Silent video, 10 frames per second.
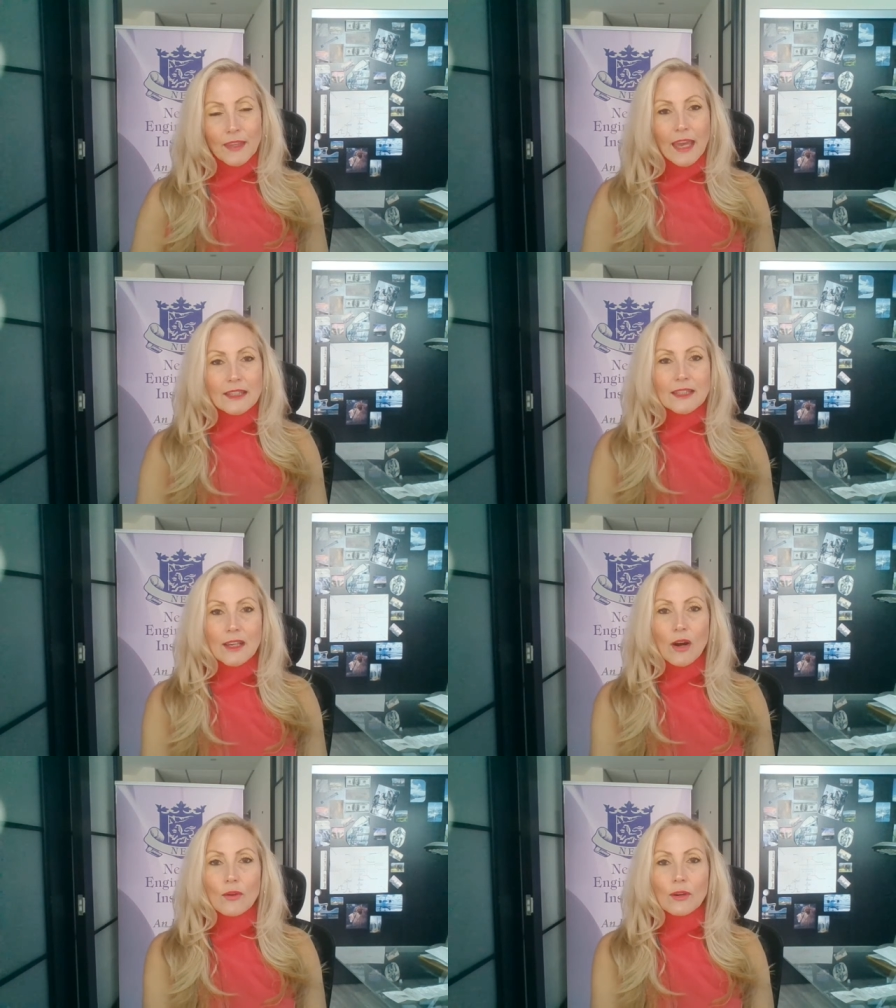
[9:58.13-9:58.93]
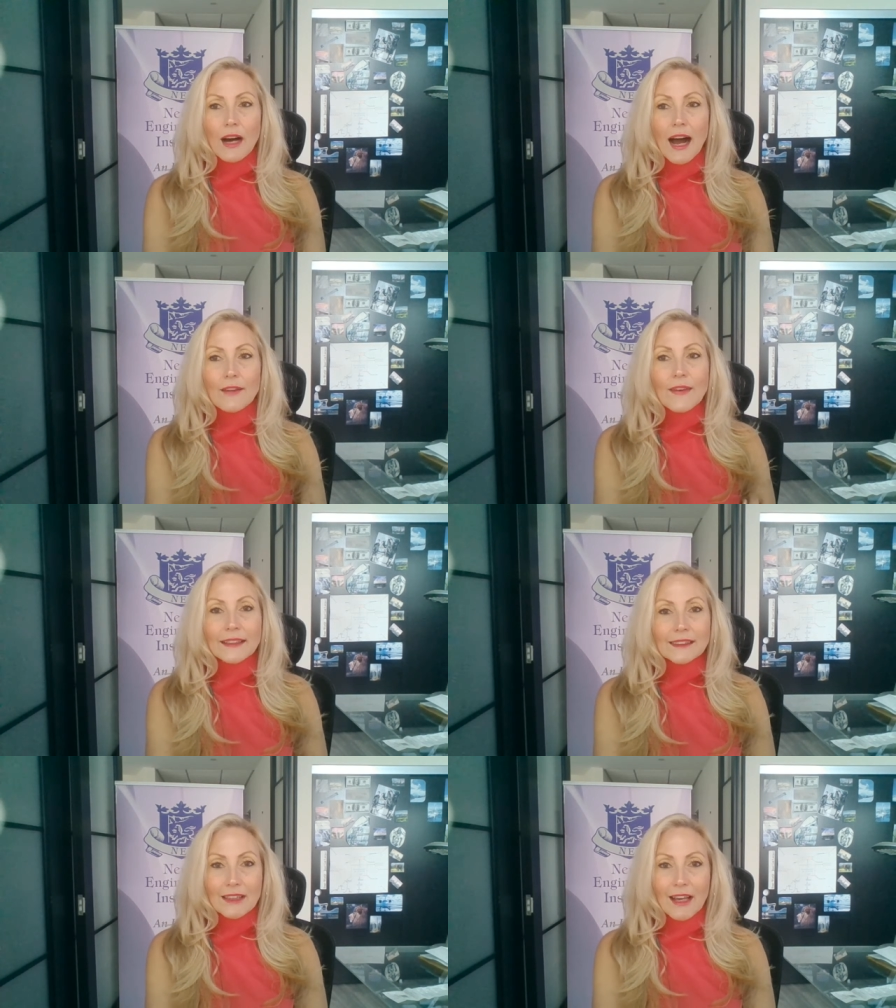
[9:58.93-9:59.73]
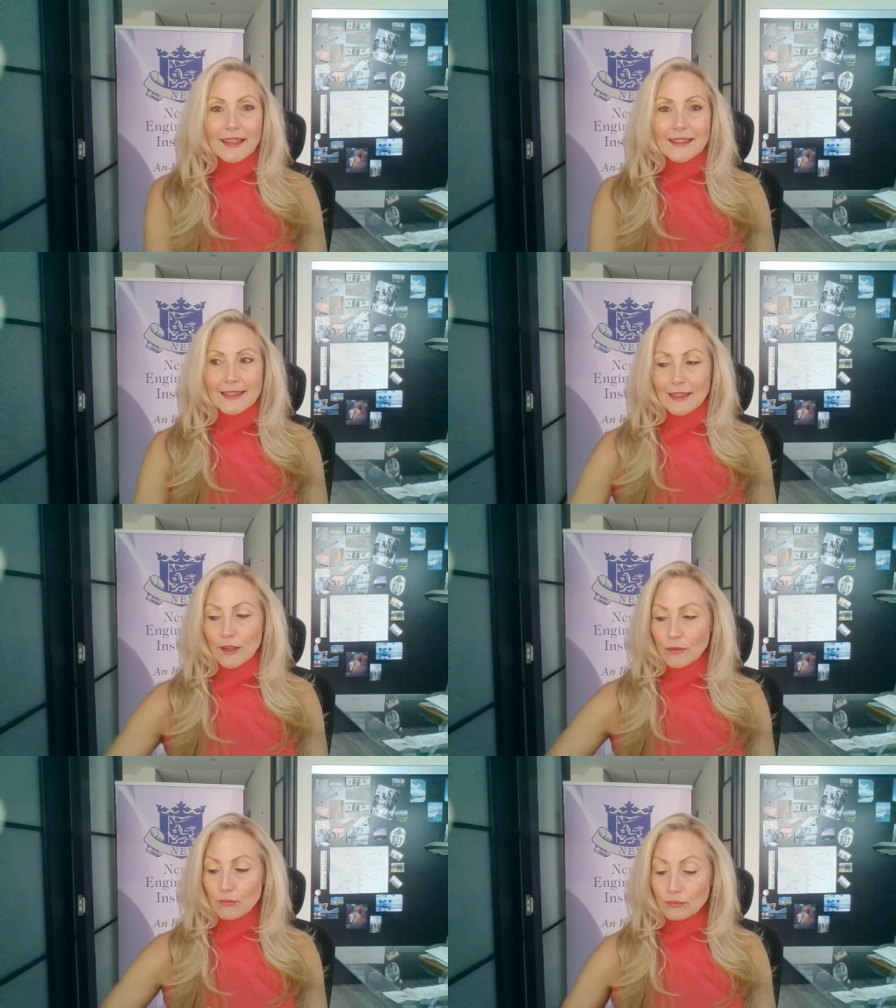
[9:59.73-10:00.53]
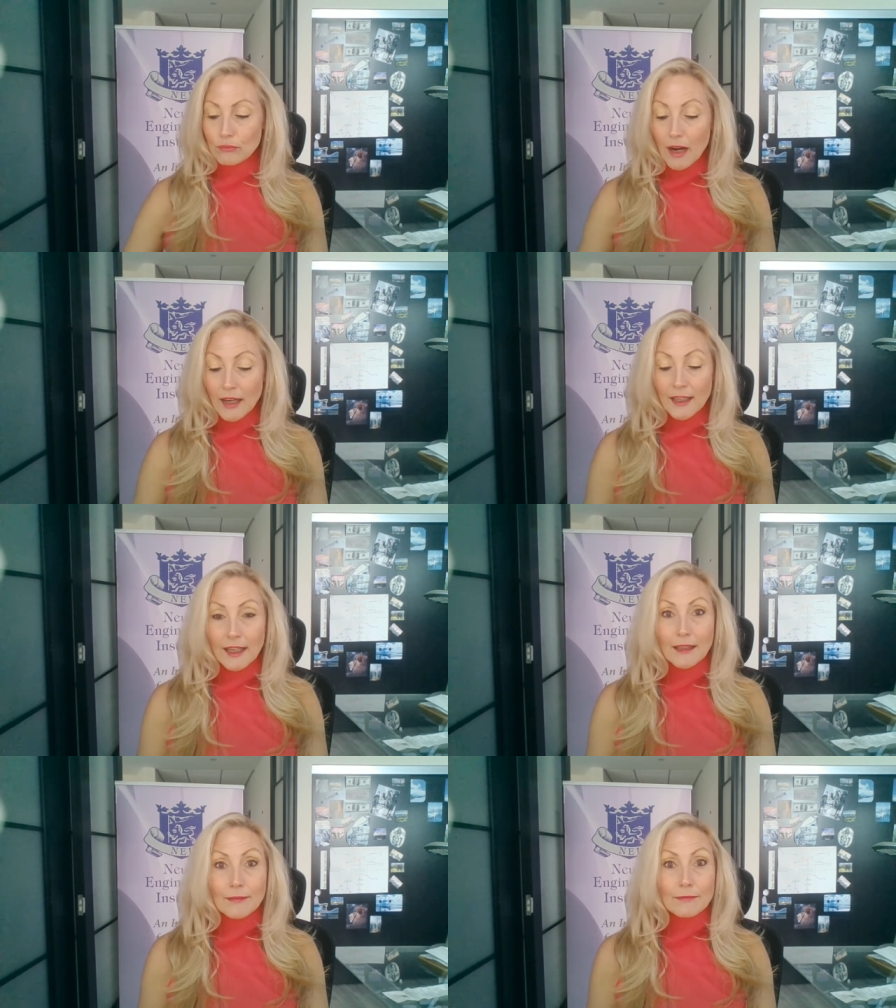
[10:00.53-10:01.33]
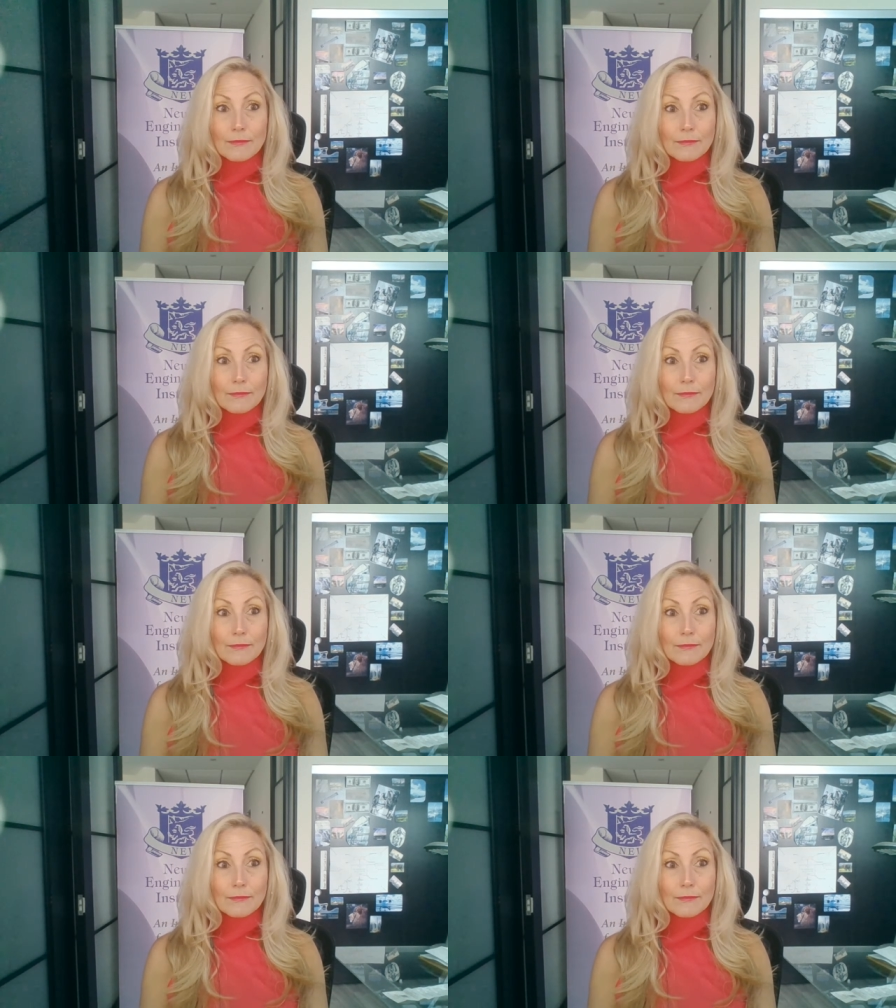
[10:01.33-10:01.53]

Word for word: And so I've had clients that are running